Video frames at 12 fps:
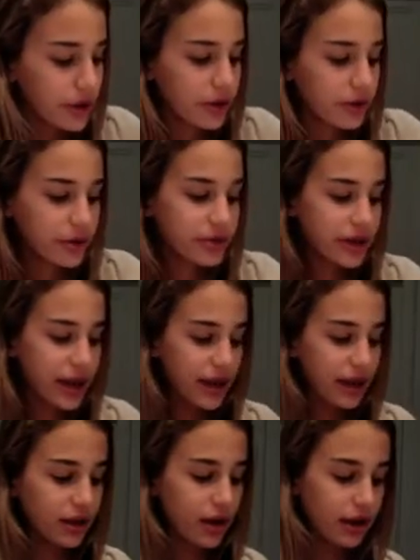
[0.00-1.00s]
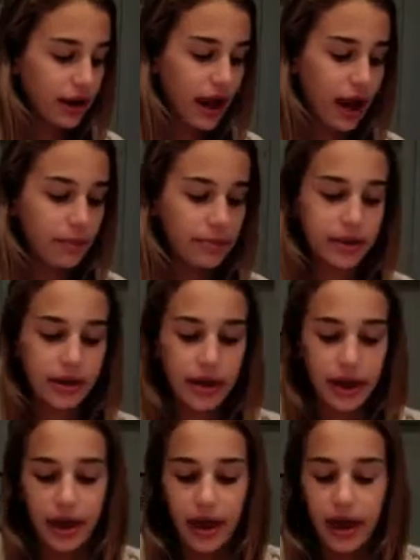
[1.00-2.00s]
are going to take our cap
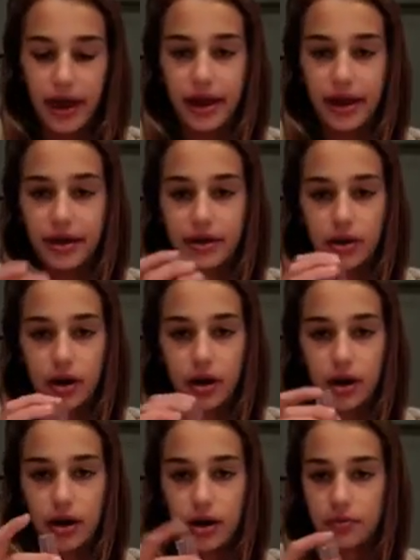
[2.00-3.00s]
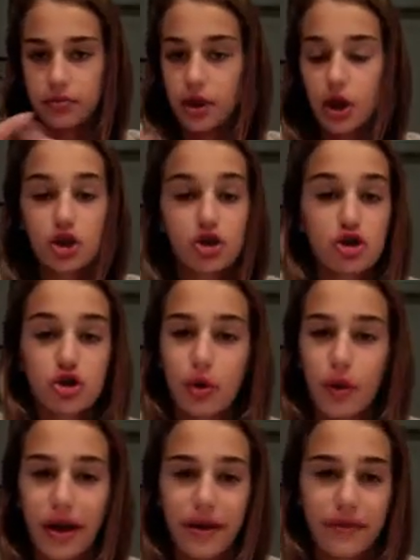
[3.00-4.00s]
and our
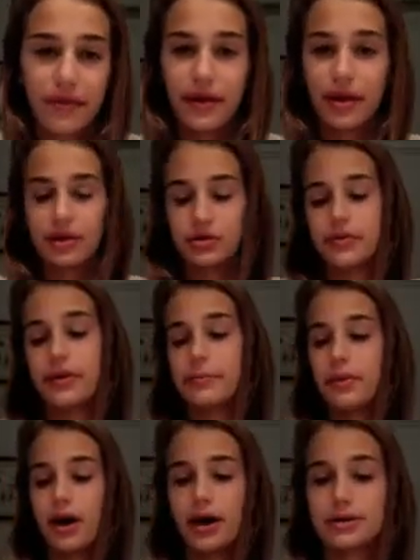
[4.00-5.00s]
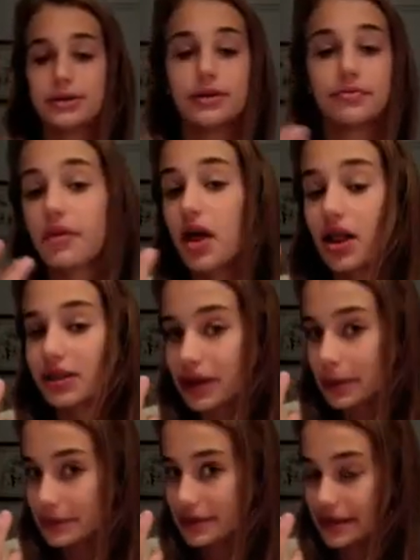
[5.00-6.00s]
square box, our
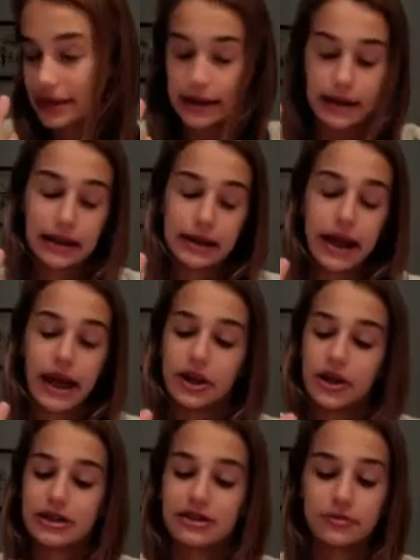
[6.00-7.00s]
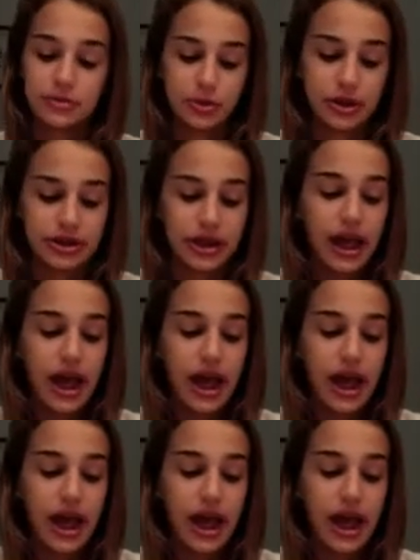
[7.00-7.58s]
lipstick container of some sorts,